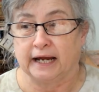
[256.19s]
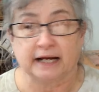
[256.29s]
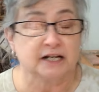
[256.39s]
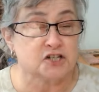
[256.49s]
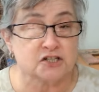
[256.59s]

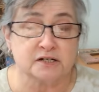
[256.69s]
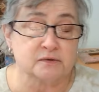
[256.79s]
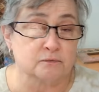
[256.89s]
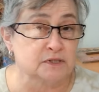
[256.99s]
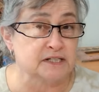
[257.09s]
And it just
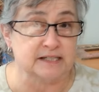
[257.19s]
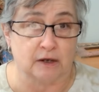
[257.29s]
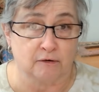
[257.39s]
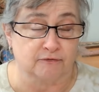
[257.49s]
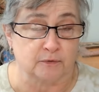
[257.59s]
doesn't really
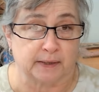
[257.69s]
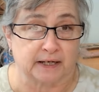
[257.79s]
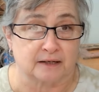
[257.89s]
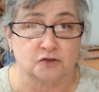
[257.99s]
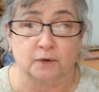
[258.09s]
sell for
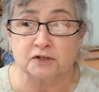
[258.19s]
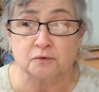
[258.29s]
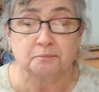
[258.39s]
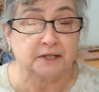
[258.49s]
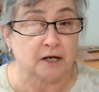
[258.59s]
me. So I
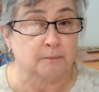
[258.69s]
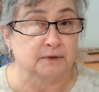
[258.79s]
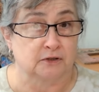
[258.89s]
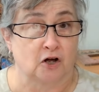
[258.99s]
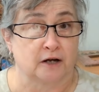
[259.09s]
don't pick up a
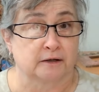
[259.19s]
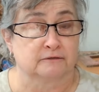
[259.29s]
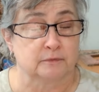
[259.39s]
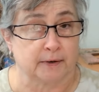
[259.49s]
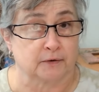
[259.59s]
lot
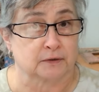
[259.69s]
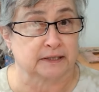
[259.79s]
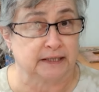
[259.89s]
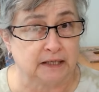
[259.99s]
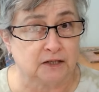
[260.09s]
of
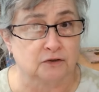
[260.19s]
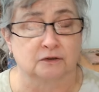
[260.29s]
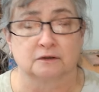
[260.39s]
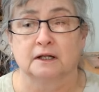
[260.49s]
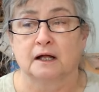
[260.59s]
American
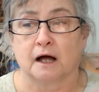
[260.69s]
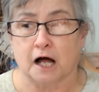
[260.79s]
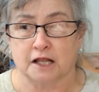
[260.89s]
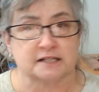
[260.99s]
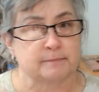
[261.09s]
Eagle
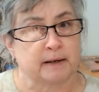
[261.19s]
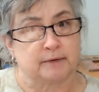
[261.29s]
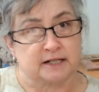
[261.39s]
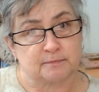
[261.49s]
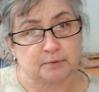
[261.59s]
unless
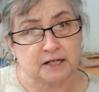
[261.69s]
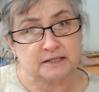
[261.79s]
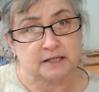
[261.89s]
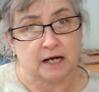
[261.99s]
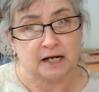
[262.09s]
maybe it's plus
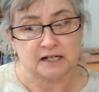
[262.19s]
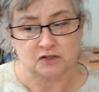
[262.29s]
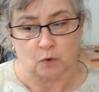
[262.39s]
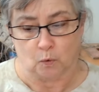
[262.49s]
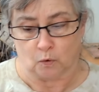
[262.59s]

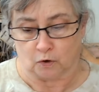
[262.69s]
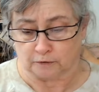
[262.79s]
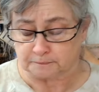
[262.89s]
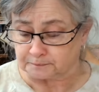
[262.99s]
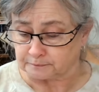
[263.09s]
size
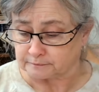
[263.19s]
or